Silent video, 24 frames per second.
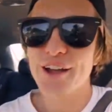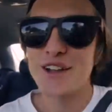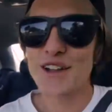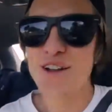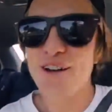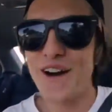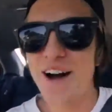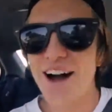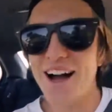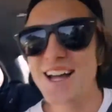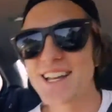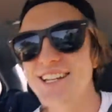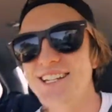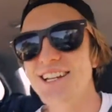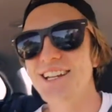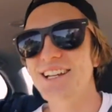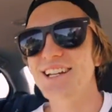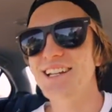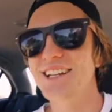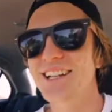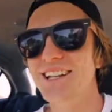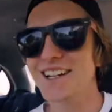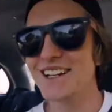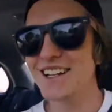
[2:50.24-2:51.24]
Guys,
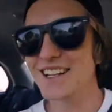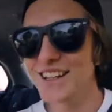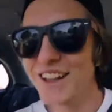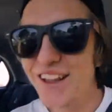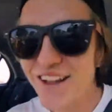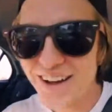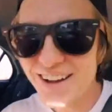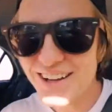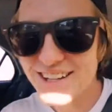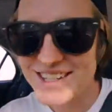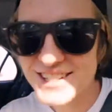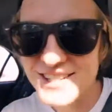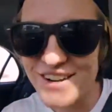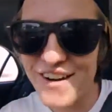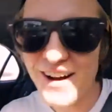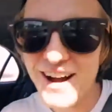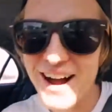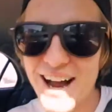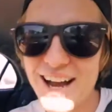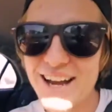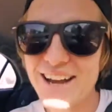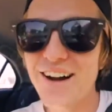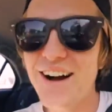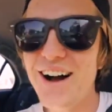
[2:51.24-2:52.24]
last
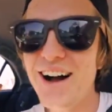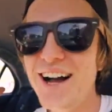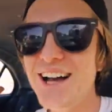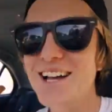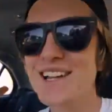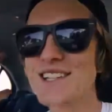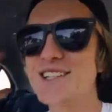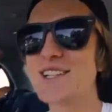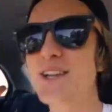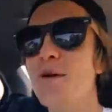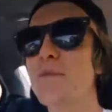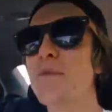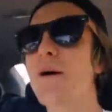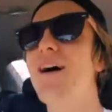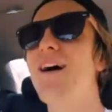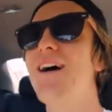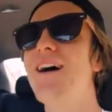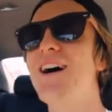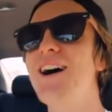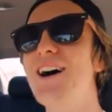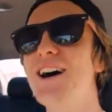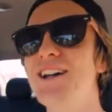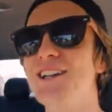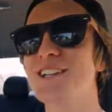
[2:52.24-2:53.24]
night I
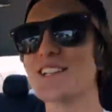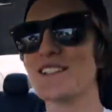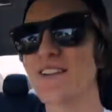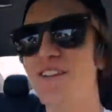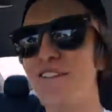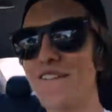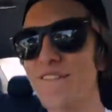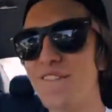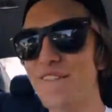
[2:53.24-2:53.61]
surpassed